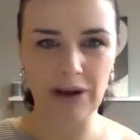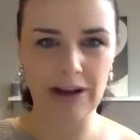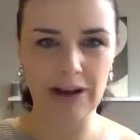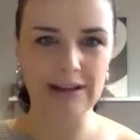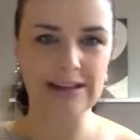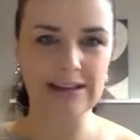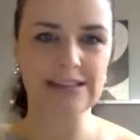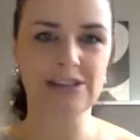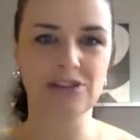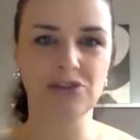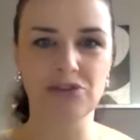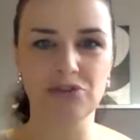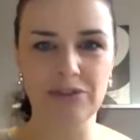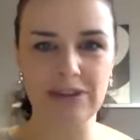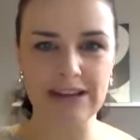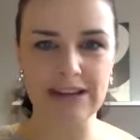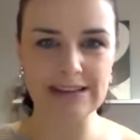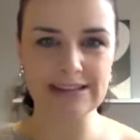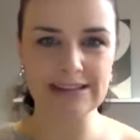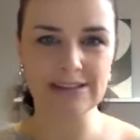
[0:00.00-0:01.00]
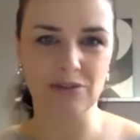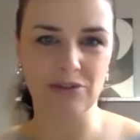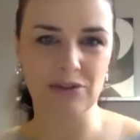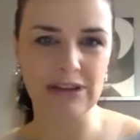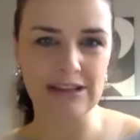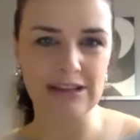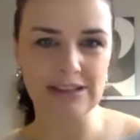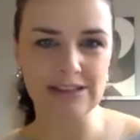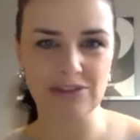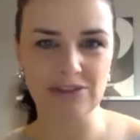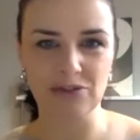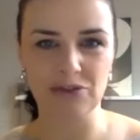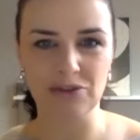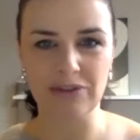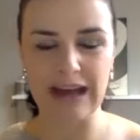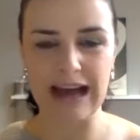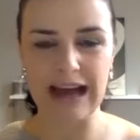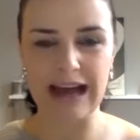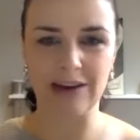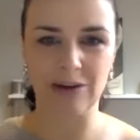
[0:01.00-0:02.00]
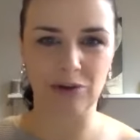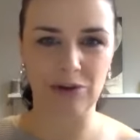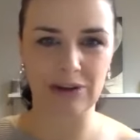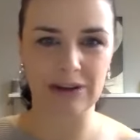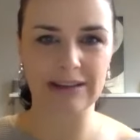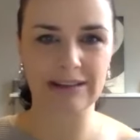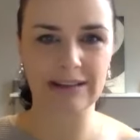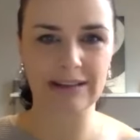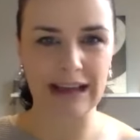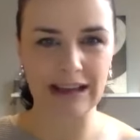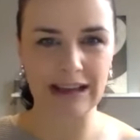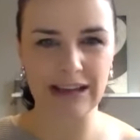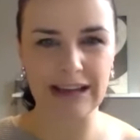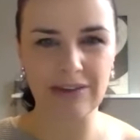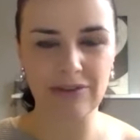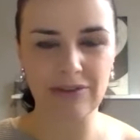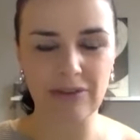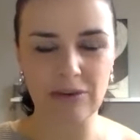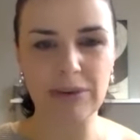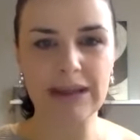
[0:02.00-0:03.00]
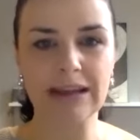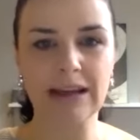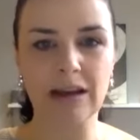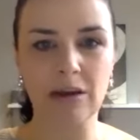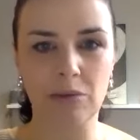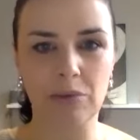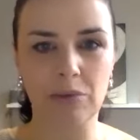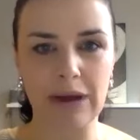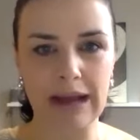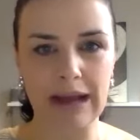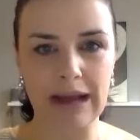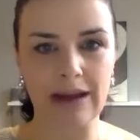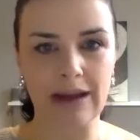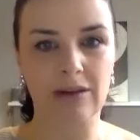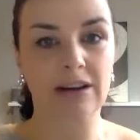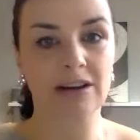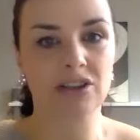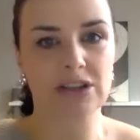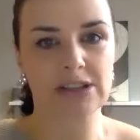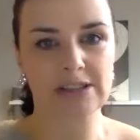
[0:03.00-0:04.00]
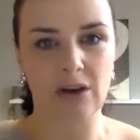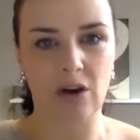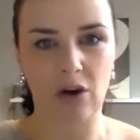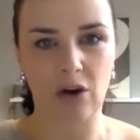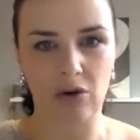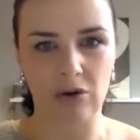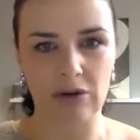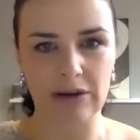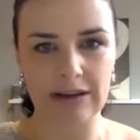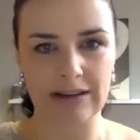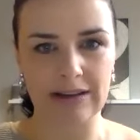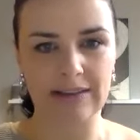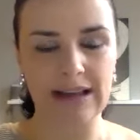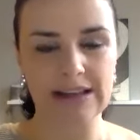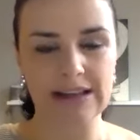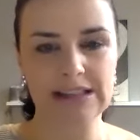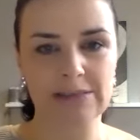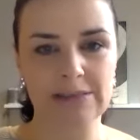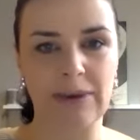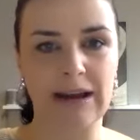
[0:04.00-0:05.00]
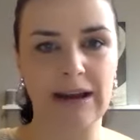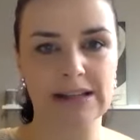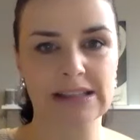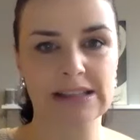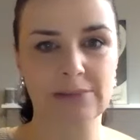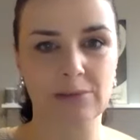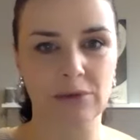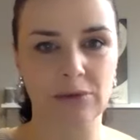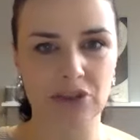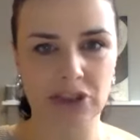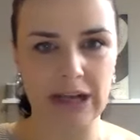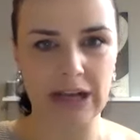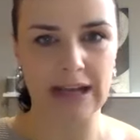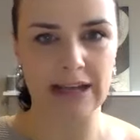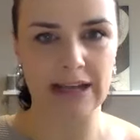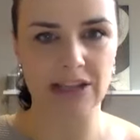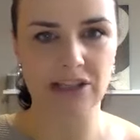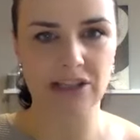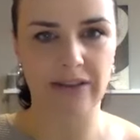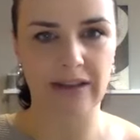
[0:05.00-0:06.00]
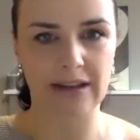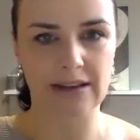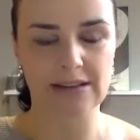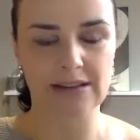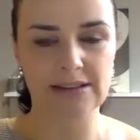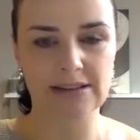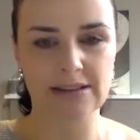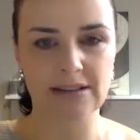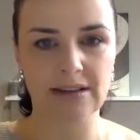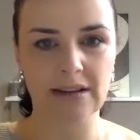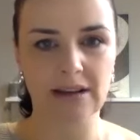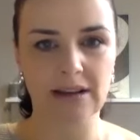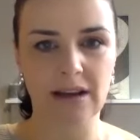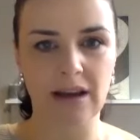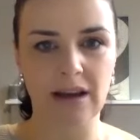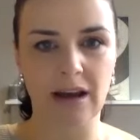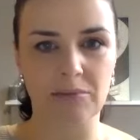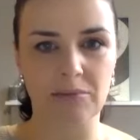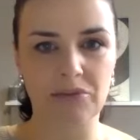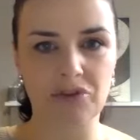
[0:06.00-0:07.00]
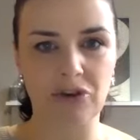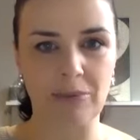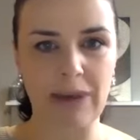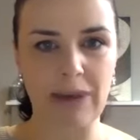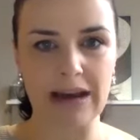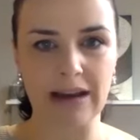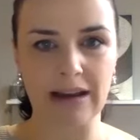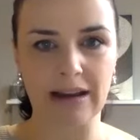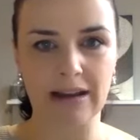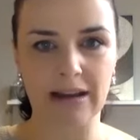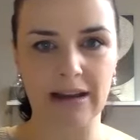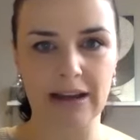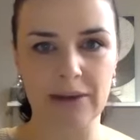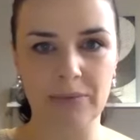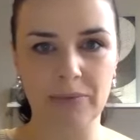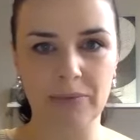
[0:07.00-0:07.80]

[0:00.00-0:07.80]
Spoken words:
he's to this, or he's to that, or like even being aware and just holding that space will change things dramatically.